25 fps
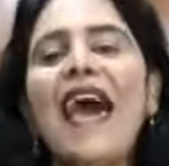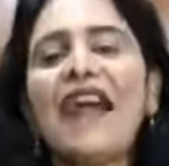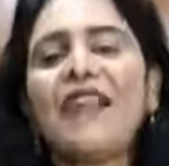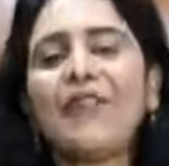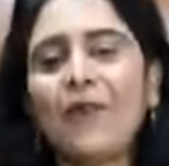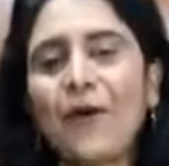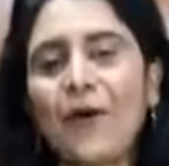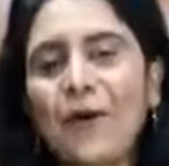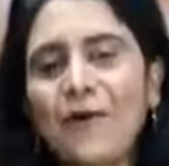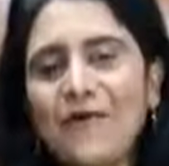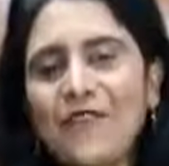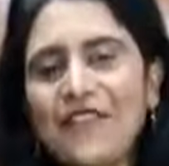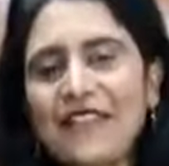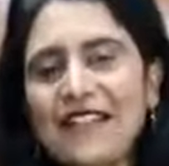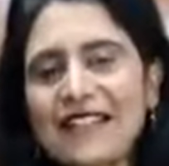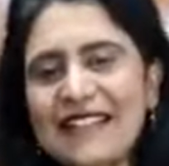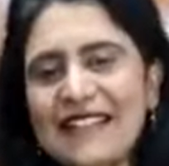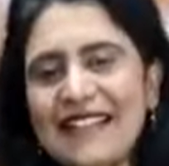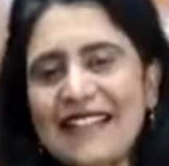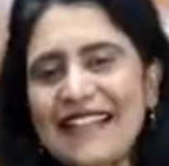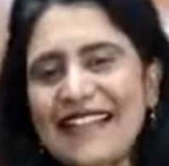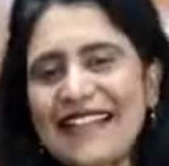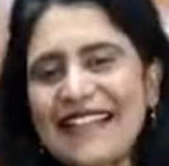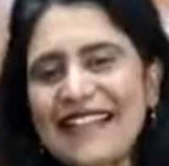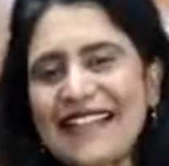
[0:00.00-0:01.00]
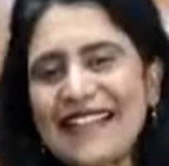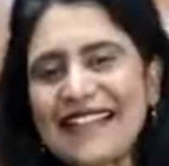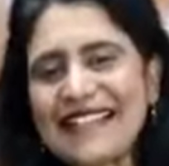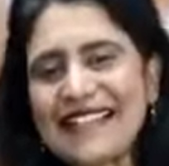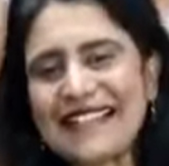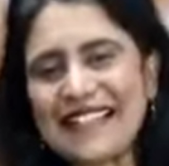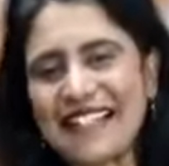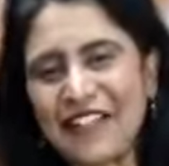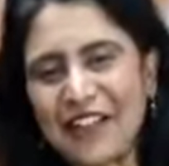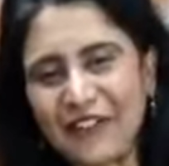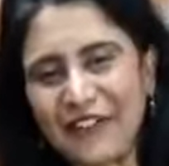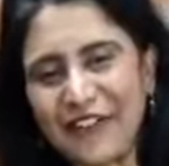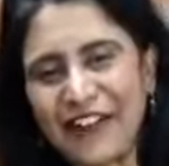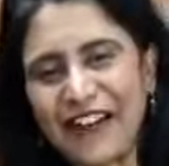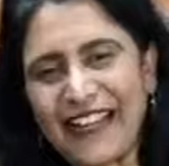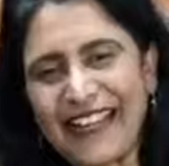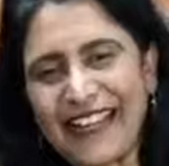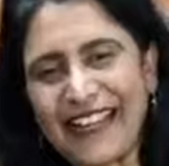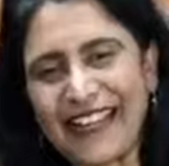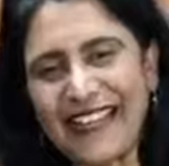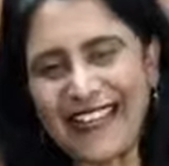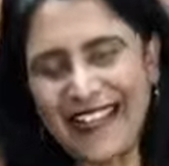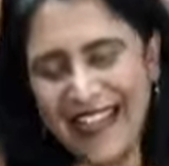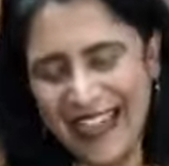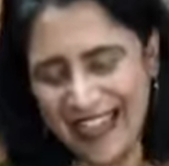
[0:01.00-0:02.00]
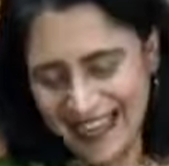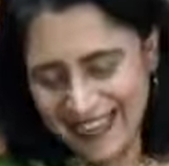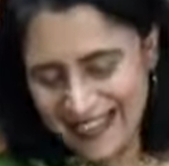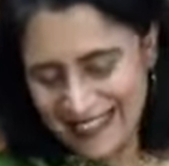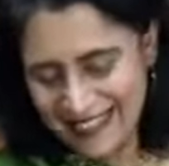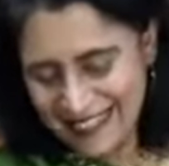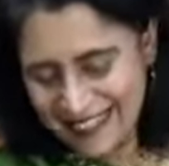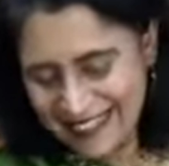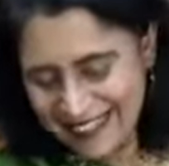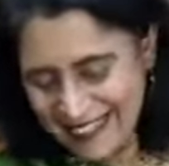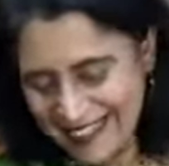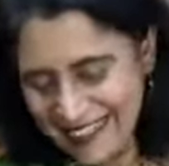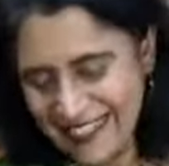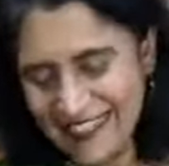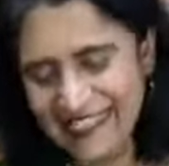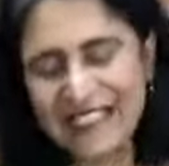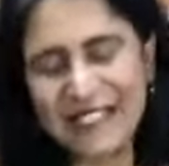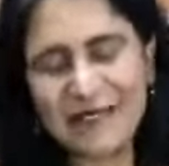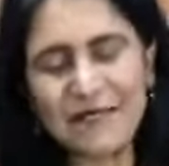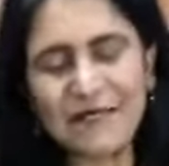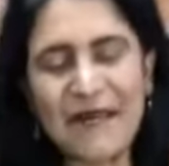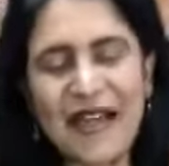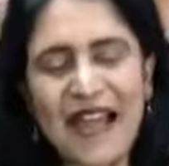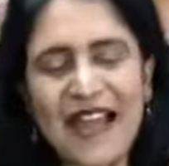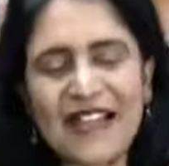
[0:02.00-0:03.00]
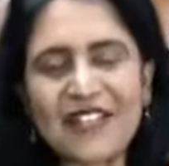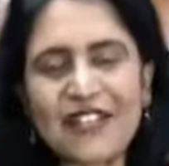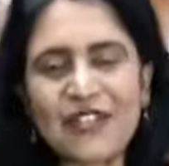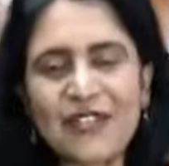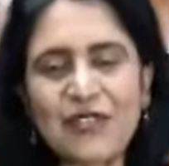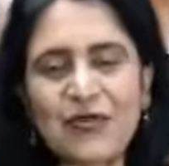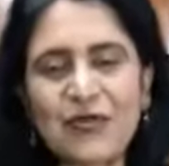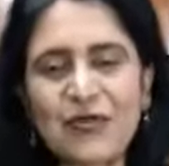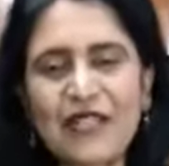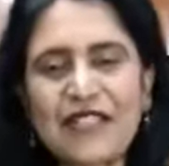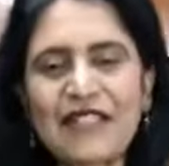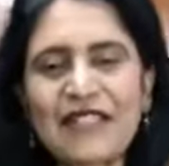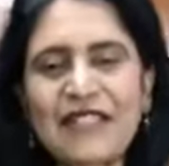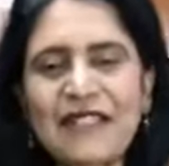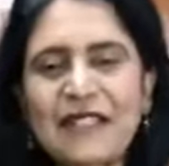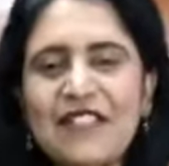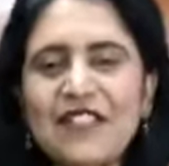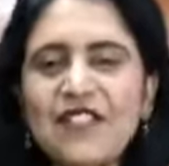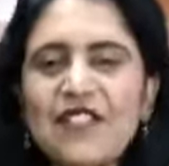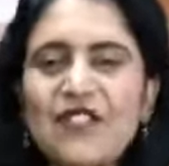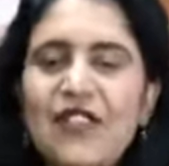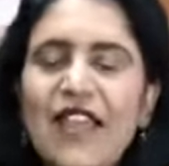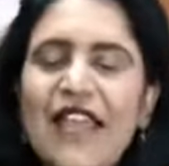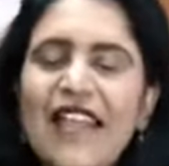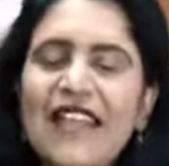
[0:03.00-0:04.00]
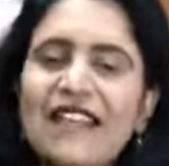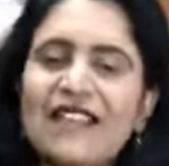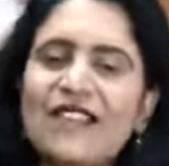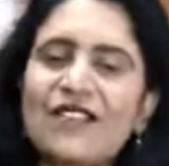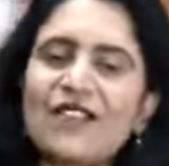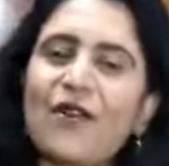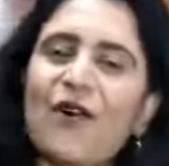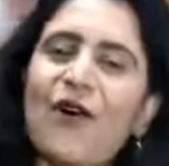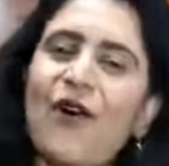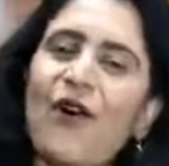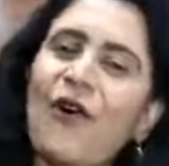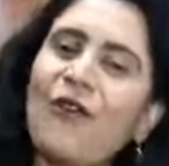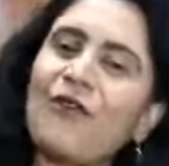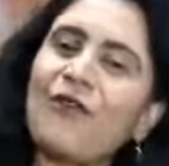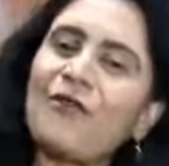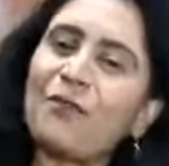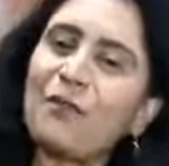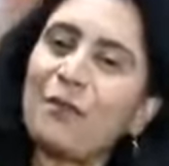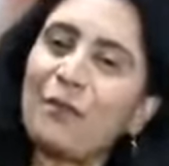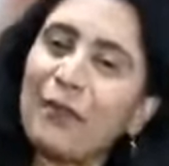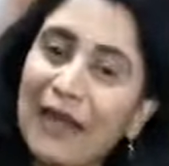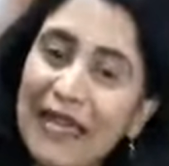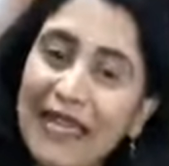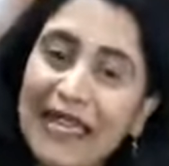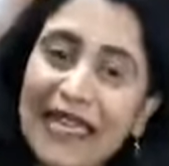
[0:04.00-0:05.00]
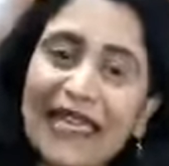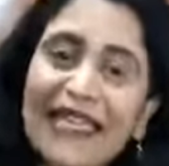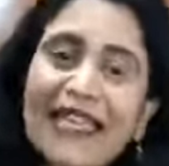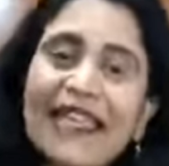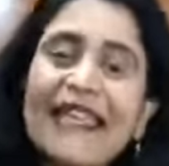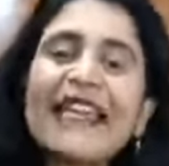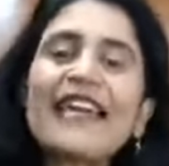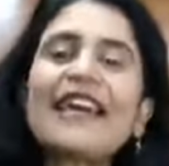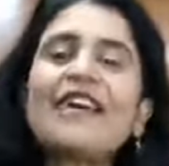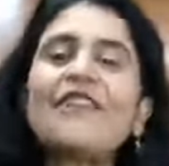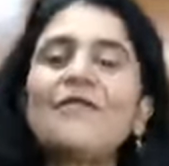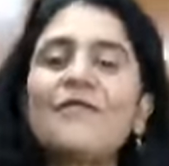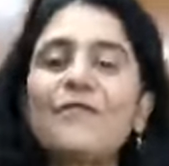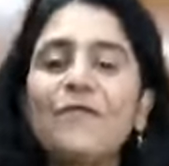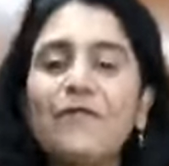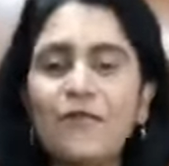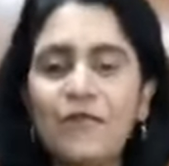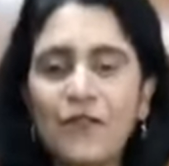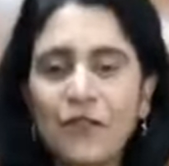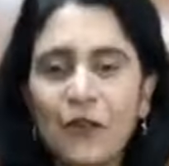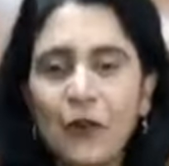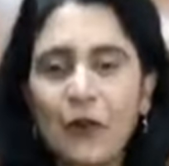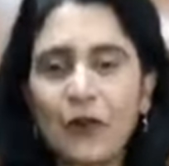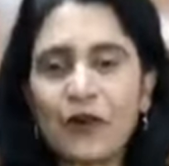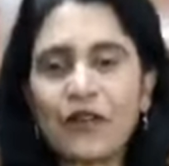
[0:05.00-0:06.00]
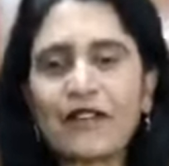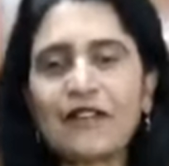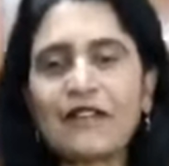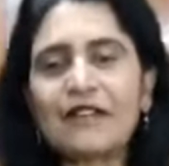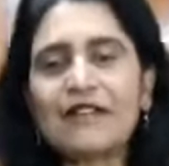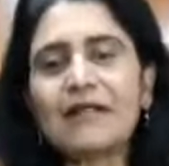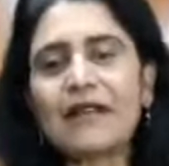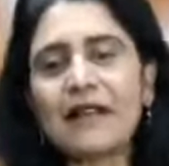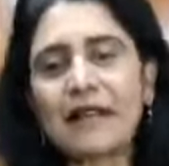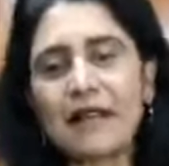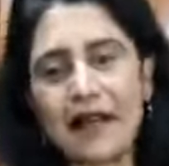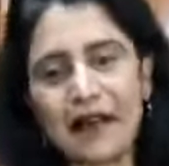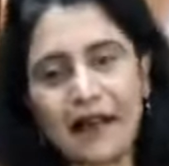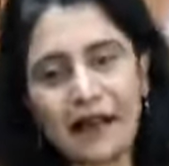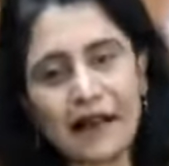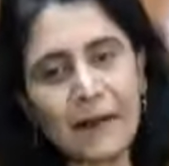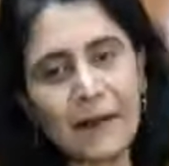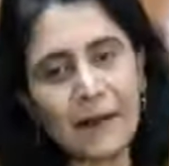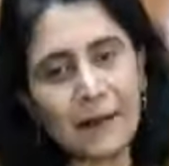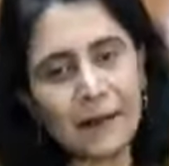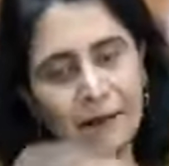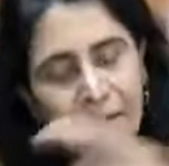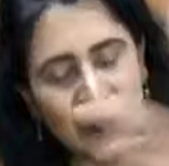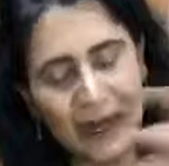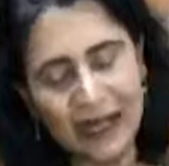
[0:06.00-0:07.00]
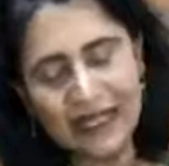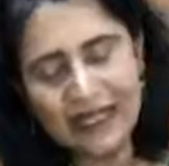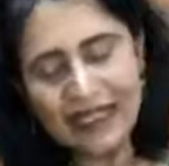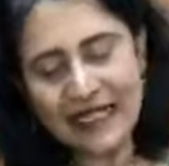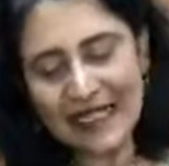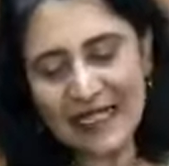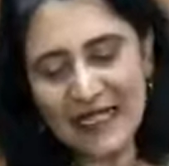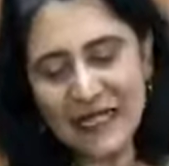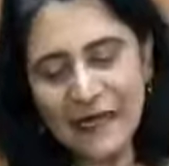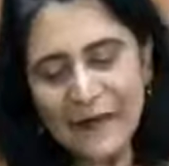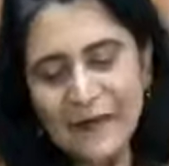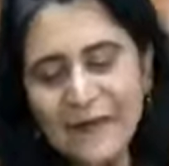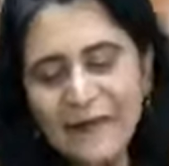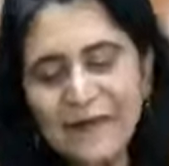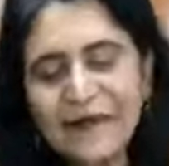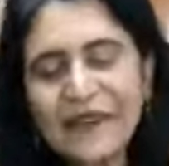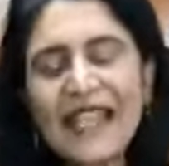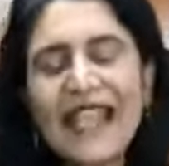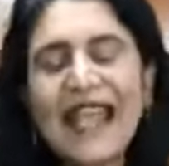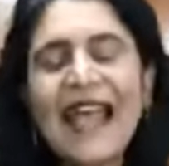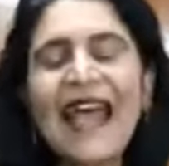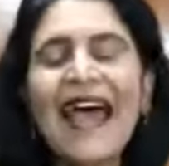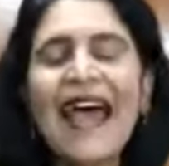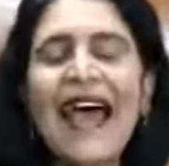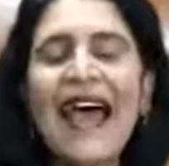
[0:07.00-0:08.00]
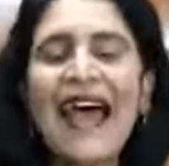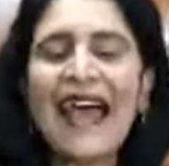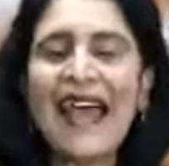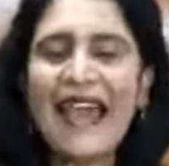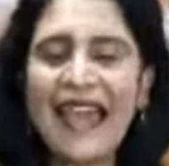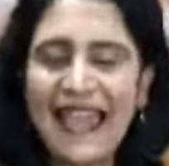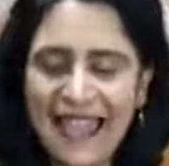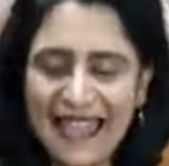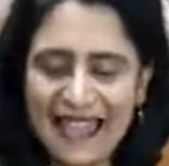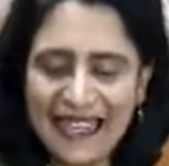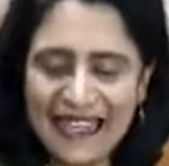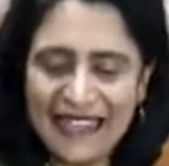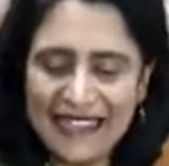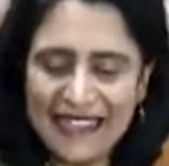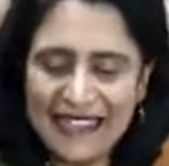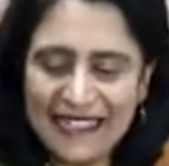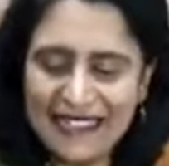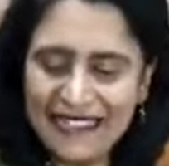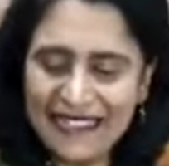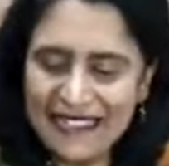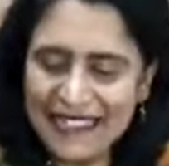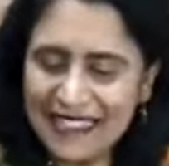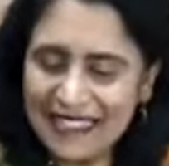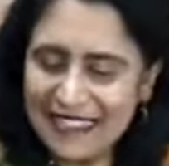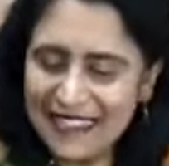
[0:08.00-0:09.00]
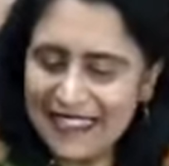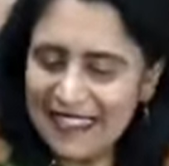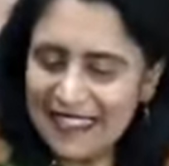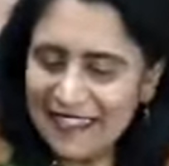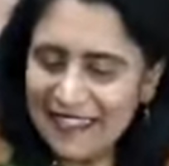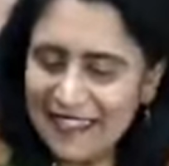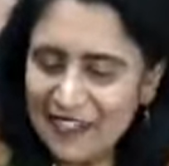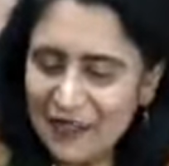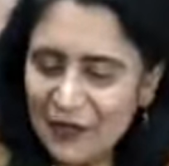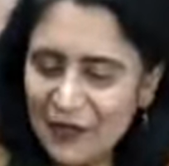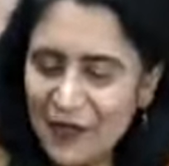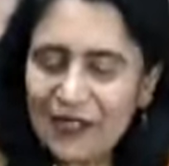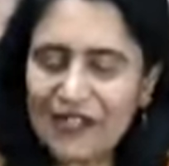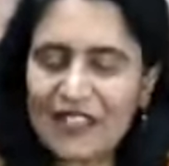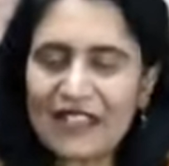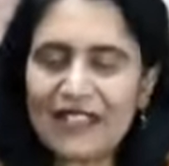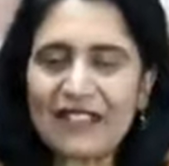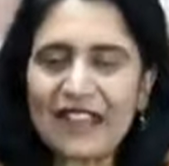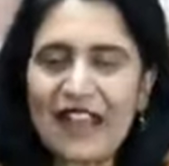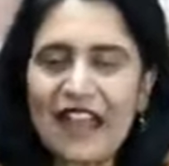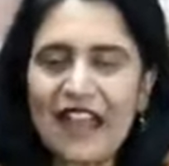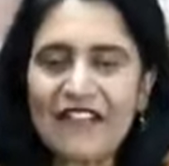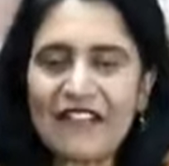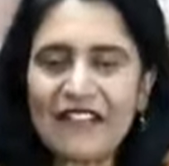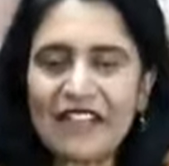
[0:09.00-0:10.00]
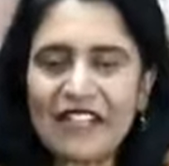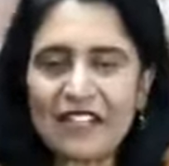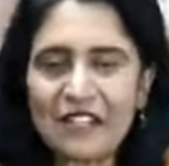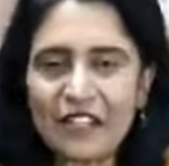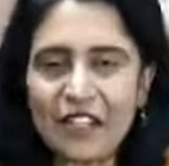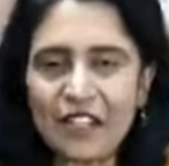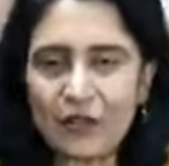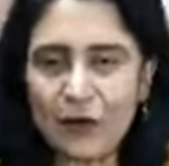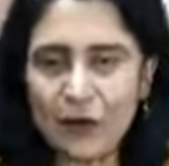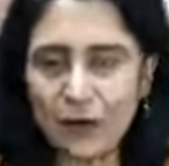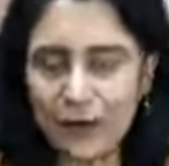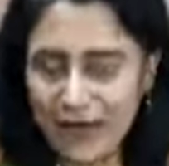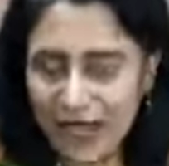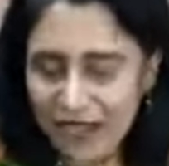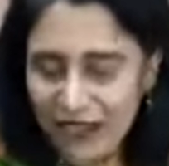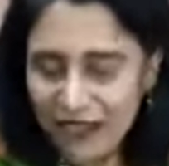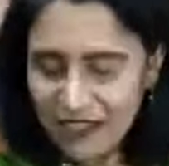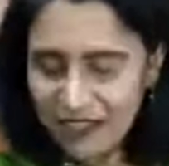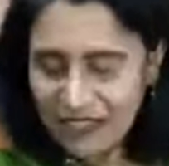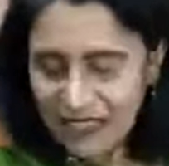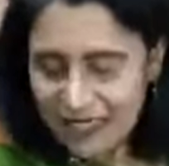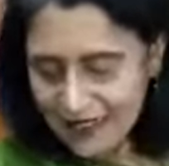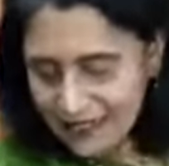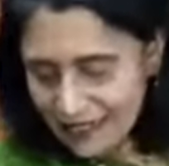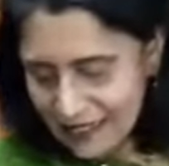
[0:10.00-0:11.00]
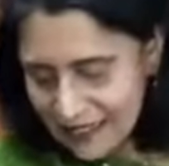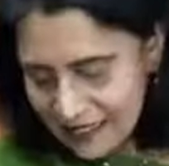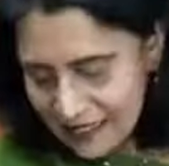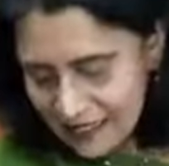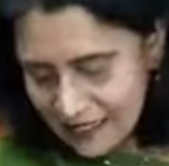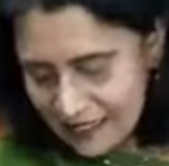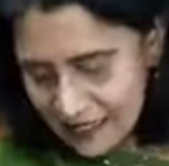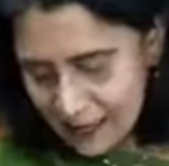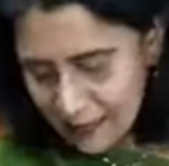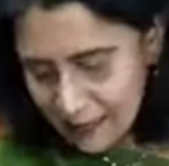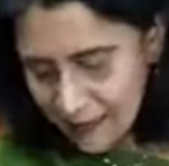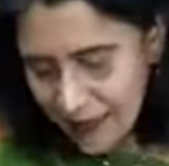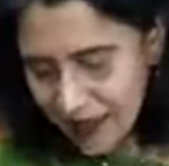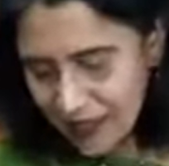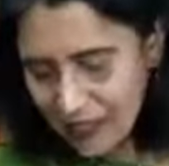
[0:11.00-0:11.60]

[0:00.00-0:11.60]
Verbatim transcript: and obviously it's green and it's matched with shades of pink floral um, painting. And this is what the sari is all about. And this is the